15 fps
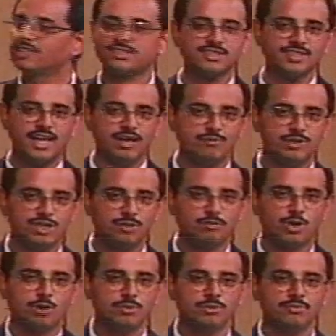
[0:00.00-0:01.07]
reliability
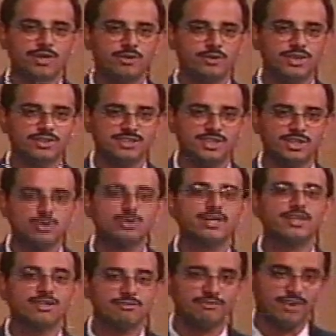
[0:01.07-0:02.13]
problem that we are seeing today
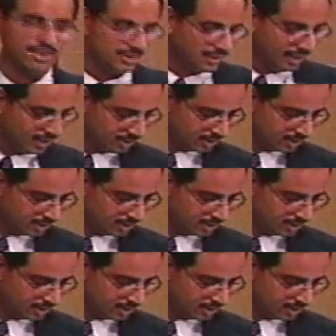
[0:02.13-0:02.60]
in the front end.